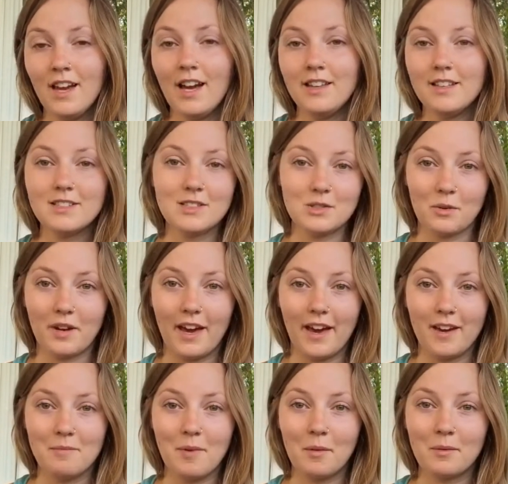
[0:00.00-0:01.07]
And this is
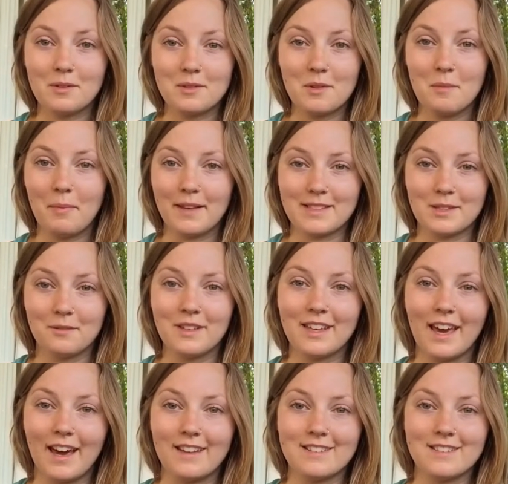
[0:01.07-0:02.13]
okay, but we'll do the best that we
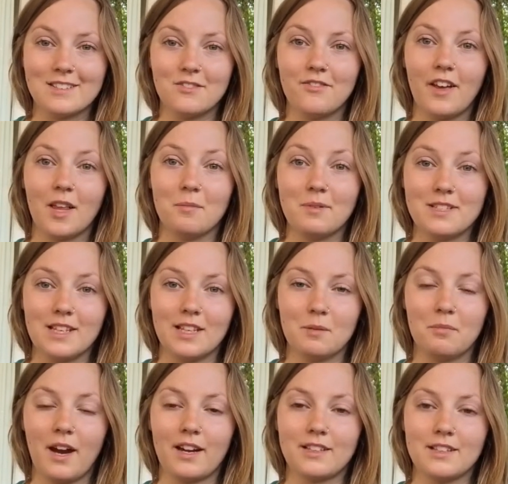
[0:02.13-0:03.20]
can to develop a daily
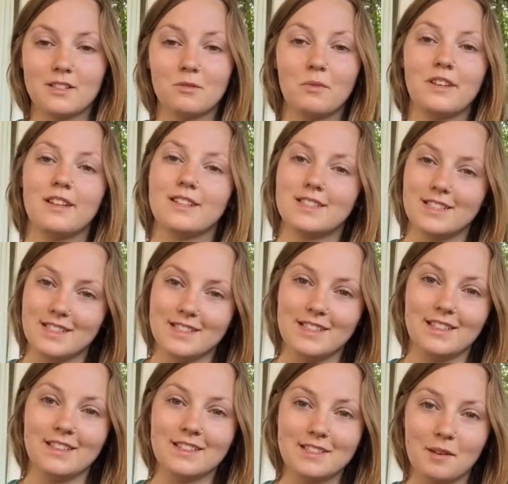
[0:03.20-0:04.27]
practice, one that's
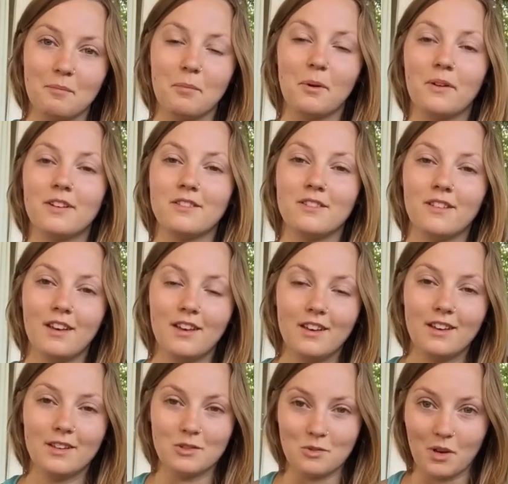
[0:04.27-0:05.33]
easy and simple and
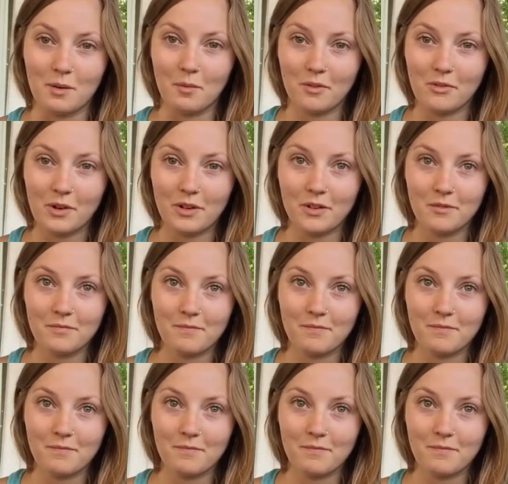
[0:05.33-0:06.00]
enjoyable for you.